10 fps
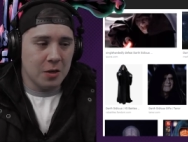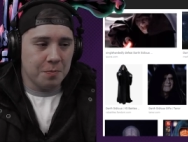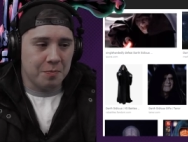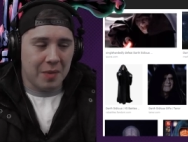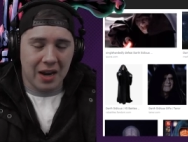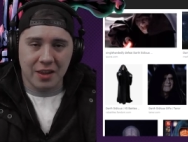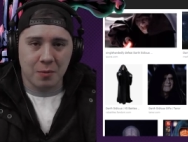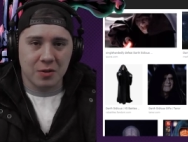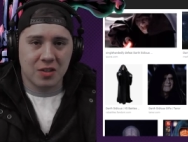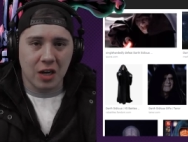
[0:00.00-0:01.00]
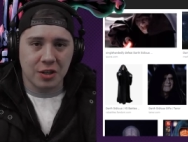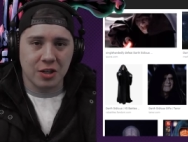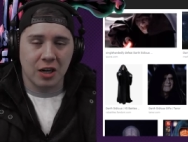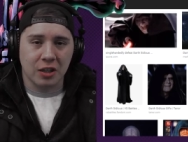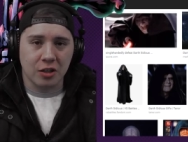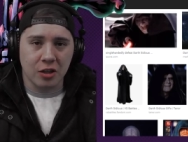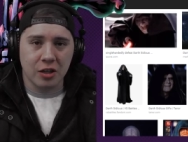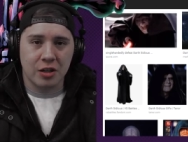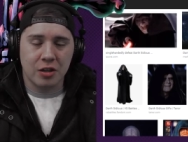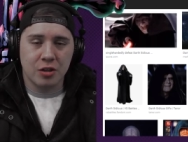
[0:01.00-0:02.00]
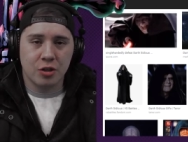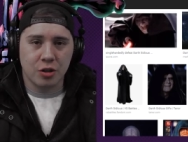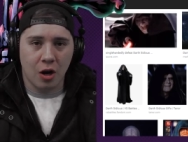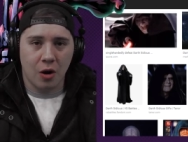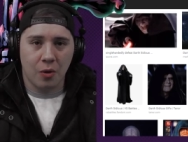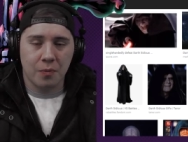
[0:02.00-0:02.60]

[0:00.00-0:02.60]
Man, that was such a good show.